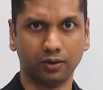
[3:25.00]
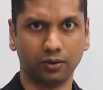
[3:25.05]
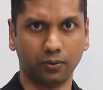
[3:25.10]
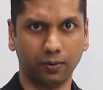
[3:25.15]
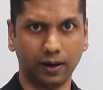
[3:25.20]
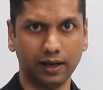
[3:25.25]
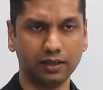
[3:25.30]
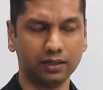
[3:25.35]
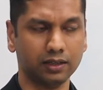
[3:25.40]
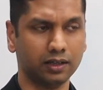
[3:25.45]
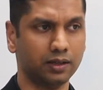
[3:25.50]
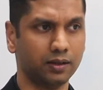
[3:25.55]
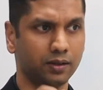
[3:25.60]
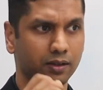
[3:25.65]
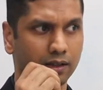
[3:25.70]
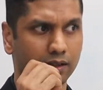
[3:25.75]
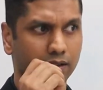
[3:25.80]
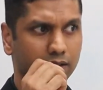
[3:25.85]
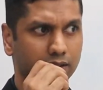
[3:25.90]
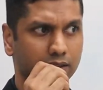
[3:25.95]
right,
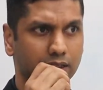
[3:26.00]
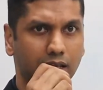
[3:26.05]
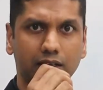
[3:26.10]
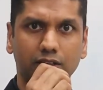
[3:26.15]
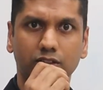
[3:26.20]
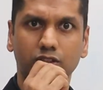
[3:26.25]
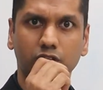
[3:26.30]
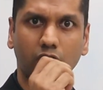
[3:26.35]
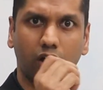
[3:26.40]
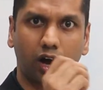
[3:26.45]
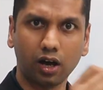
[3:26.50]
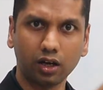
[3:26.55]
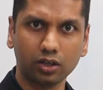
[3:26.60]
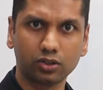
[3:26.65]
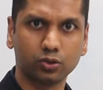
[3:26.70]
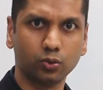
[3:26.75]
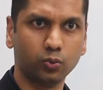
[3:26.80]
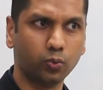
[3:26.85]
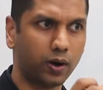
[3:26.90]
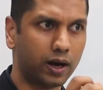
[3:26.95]
they
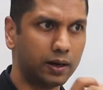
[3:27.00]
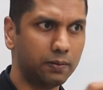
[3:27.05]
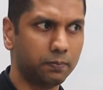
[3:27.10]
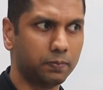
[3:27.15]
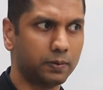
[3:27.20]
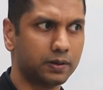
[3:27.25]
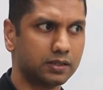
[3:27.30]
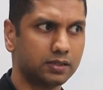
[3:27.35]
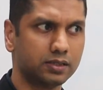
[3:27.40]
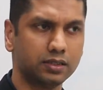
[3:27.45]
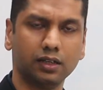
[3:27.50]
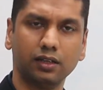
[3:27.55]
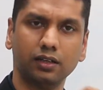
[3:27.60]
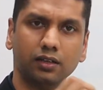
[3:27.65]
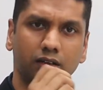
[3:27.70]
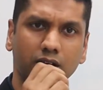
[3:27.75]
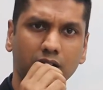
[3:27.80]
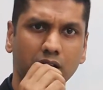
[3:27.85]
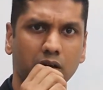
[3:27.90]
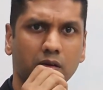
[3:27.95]
talk to one
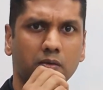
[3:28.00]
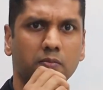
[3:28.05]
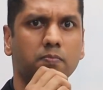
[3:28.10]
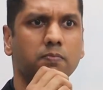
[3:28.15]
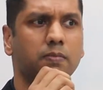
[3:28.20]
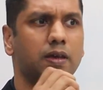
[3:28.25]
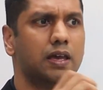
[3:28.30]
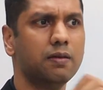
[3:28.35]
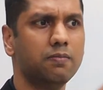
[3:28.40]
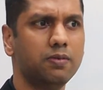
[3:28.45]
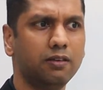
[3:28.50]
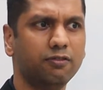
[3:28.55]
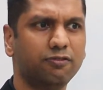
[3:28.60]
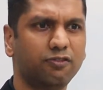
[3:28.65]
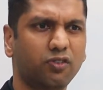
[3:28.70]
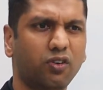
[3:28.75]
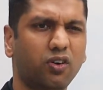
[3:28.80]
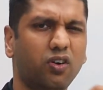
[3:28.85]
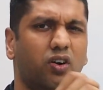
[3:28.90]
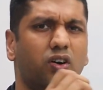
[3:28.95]
person maybe
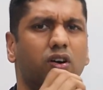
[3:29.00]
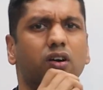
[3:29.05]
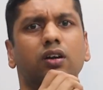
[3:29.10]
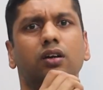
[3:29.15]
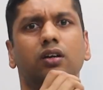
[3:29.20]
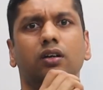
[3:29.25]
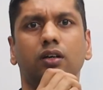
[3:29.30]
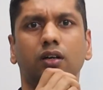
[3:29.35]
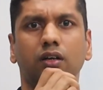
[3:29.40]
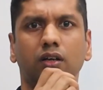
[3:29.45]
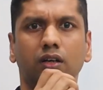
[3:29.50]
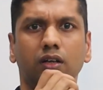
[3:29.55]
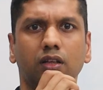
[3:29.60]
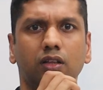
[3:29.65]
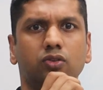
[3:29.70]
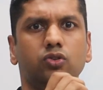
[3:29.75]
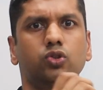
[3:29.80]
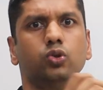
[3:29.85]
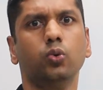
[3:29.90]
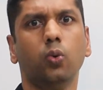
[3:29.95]
for
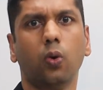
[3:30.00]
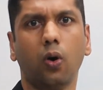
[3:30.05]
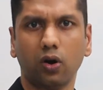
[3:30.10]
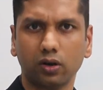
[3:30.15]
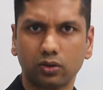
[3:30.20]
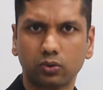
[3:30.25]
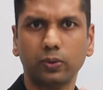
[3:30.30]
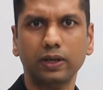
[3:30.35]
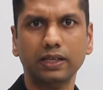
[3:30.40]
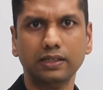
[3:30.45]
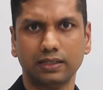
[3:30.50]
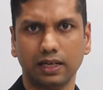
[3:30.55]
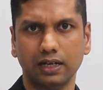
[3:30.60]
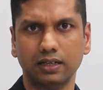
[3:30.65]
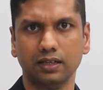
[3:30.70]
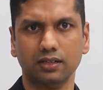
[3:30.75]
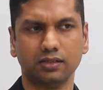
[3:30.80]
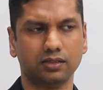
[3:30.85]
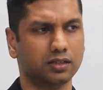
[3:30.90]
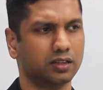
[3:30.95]
2 or 3
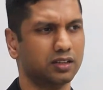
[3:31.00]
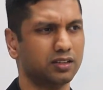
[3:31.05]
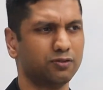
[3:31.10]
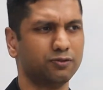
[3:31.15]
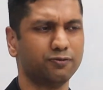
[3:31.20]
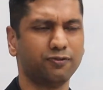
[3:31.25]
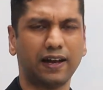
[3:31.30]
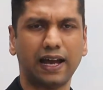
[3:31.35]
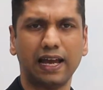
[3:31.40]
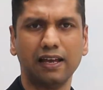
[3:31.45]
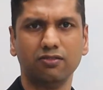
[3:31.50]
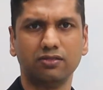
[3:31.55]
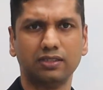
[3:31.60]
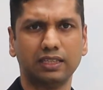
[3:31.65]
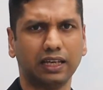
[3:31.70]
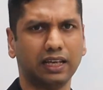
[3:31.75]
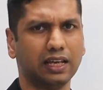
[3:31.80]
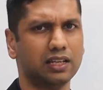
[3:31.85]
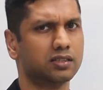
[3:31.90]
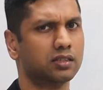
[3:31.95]
sentences. It's 5
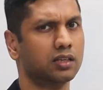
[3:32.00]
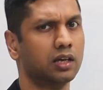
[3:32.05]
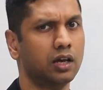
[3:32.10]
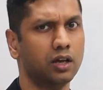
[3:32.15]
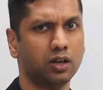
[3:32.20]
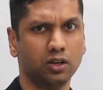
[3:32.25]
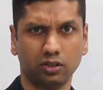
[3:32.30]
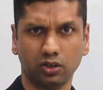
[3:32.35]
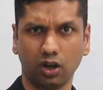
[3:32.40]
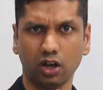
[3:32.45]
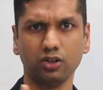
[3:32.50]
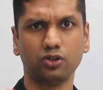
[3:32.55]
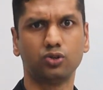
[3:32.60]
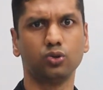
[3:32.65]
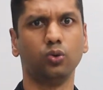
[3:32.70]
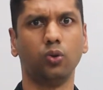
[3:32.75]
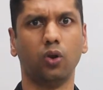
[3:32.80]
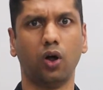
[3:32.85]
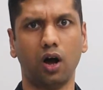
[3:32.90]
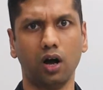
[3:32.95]
seconds, not
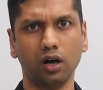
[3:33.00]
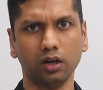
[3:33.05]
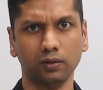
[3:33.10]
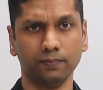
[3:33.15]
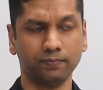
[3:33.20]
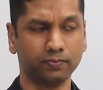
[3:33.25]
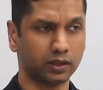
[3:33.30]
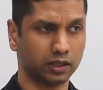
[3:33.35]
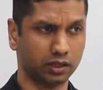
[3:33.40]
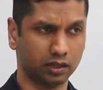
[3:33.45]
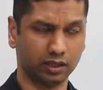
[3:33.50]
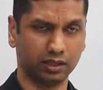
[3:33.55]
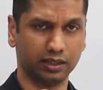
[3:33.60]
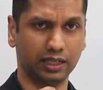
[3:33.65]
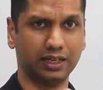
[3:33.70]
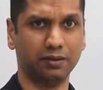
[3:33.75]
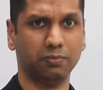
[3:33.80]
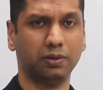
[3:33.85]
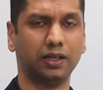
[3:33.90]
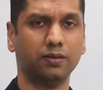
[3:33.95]
too long.
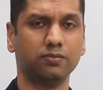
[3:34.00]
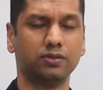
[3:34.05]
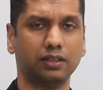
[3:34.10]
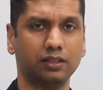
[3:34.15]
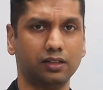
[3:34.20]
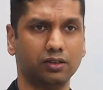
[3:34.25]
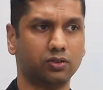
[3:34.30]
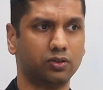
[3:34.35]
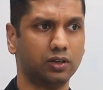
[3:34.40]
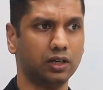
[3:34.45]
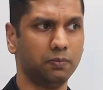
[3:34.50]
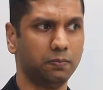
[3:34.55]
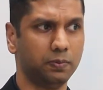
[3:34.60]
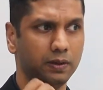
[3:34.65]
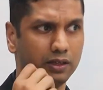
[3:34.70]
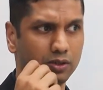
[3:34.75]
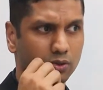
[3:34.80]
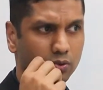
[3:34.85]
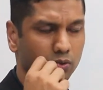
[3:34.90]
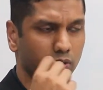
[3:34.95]
Then it becomes a little
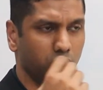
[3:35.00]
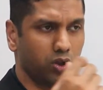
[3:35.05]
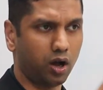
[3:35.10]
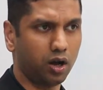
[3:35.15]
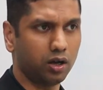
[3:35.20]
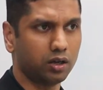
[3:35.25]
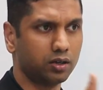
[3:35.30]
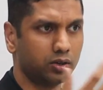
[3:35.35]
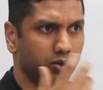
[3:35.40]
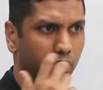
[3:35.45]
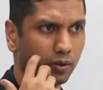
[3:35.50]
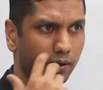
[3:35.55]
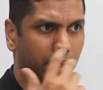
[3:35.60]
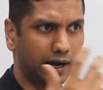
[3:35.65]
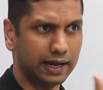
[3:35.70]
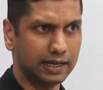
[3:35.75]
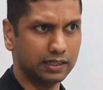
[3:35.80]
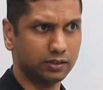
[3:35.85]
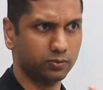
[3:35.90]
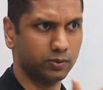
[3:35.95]
creepy. You lock your
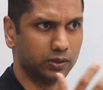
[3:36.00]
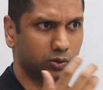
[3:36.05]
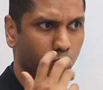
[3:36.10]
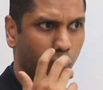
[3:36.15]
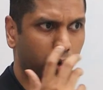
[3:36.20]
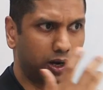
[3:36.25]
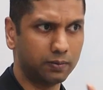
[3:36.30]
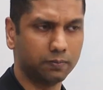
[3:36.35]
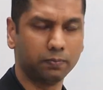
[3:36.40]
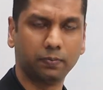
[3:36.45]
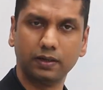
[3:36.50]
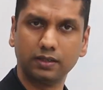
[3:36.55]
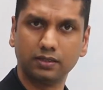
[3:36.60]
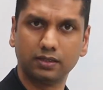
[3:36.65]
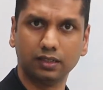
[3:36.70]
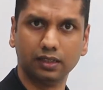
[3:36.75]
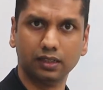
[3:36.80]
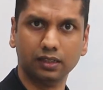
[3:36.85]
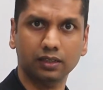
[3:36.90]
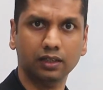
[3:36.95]
eyes with one
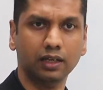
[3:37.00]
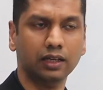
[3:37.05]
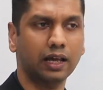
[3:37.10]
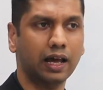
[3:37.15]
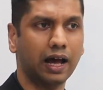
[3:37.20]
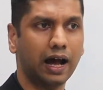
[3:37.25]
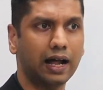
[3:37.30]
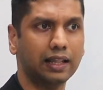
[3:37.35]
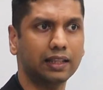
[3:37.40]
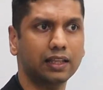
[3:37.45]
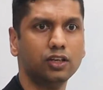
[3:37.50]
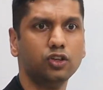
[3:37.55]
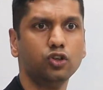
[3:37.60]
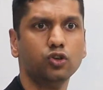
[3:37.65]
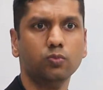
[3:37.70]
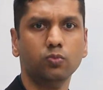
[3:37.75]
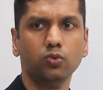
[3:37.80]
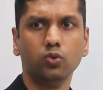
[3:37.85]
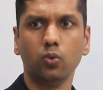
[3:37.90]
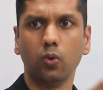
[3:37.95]
person, and then
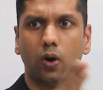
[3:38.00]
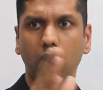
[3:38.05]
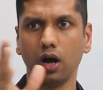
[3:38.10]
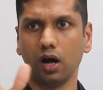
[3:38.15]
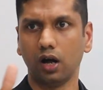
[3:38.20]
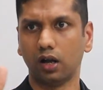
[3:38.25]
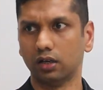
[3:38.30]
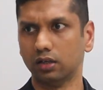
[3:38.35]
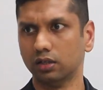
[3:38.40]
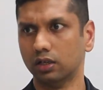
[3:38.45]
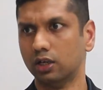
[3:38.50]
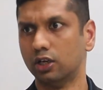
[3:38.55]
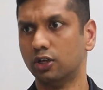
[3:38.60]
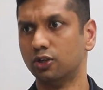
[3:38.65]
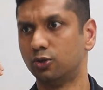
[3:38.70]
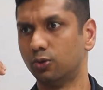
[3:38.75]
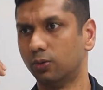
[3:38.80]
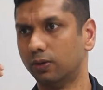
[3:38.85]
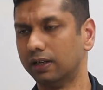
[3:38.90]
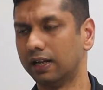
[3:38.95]
you move
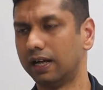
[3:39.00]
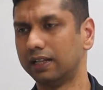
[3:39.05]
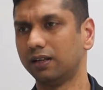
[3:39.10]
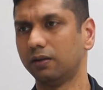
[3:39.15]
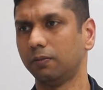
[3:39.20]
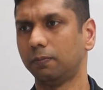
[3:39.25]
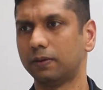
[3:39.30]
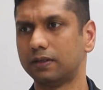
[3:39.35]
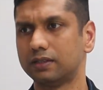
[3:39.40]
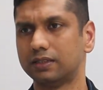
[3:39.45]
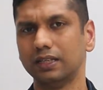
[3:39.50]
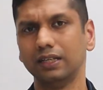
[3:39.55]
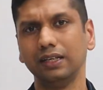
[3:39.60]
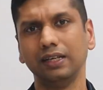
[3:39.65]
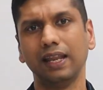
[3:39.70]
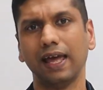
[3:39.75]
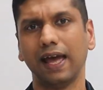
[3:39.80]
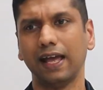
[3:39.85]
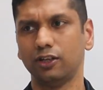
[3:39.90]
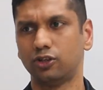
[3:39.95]
on to another
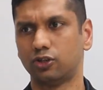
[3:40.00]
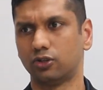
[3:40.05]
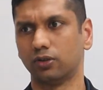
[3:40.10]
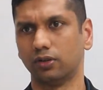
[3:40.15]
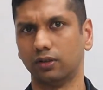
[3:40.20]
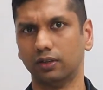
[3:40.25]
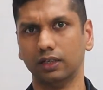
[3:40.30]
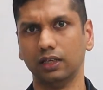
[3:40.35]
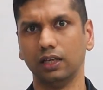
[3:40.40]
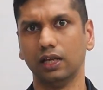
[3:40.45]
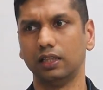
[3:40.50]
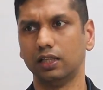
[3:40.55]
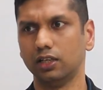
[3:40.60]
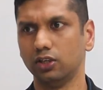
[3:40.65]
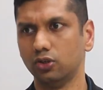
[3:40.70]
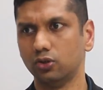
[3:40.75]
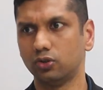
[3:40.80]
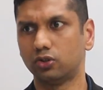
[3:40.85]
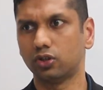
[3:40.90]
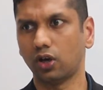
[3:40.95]
person naturally, and then
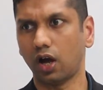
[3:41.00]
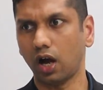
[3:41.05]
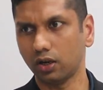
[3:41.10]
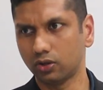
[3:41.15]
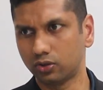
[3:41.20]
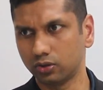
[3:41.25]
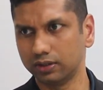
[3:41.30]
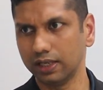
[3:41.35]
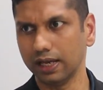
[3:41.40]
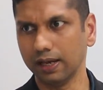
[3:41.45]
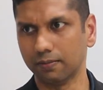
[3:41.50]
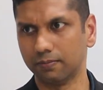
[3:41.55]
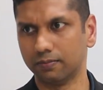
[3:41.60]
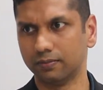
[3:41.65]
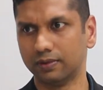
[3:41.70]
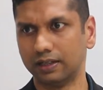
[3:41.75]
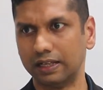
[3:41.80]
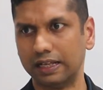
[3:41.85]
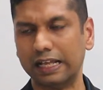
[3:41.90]
you talk to them.